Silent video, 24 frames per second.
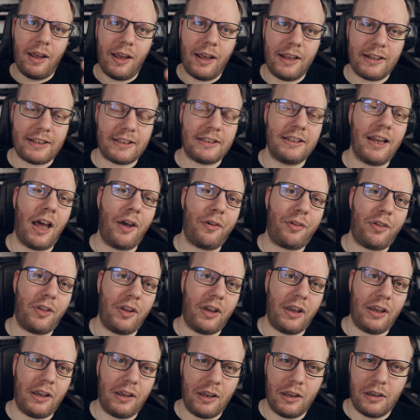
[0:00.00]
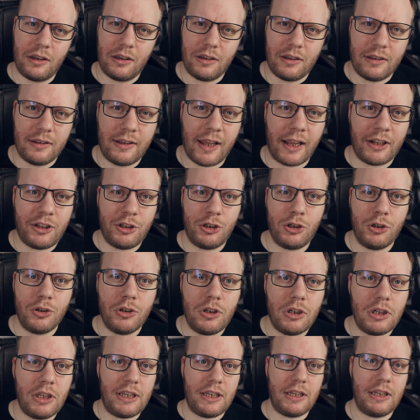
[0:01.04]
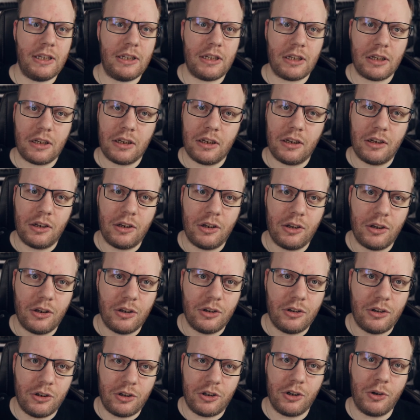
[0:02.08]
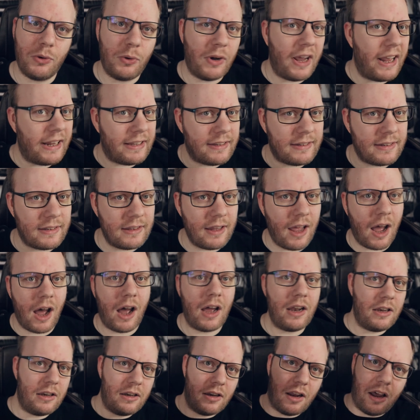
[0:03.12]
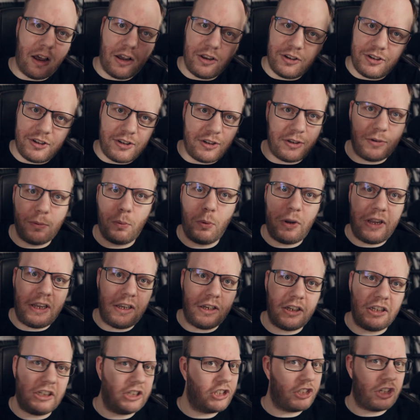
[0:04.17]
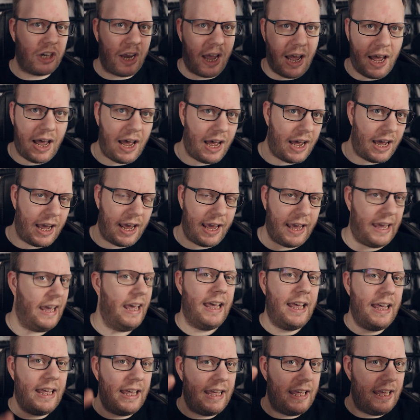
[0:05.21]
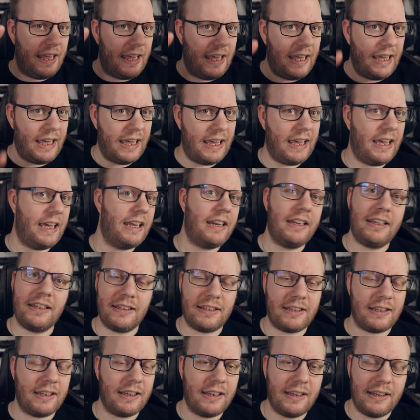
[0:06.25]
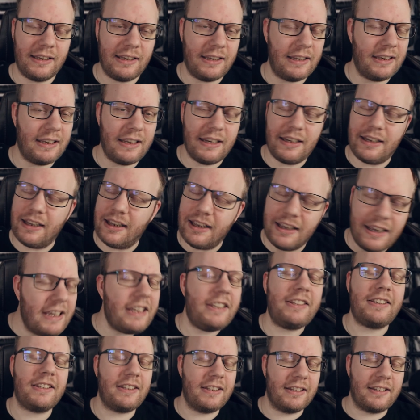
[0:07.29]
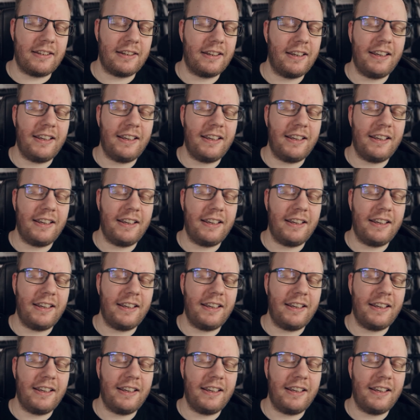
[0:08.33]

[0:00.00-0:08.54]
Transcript: it's nothing that you need to do. It's not a Swedish I. It isn't.